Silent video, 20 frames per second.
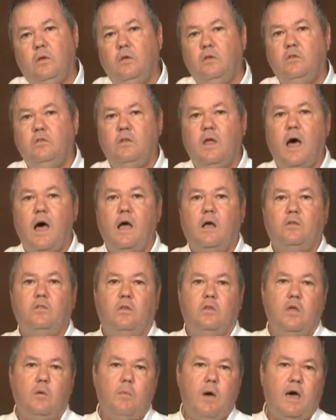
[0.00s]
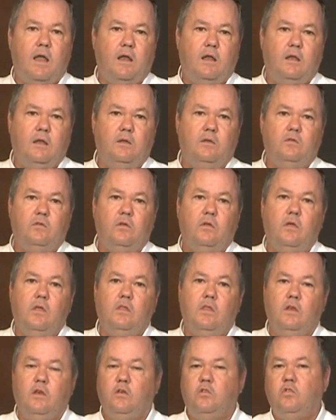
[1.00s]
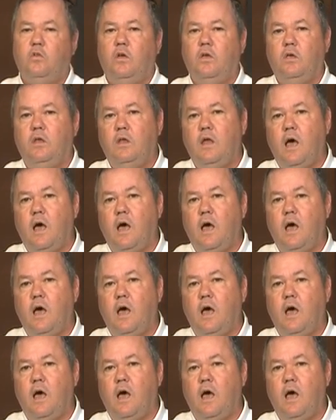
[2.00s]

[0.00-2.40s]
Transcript: stocks, and commodities, then the Australian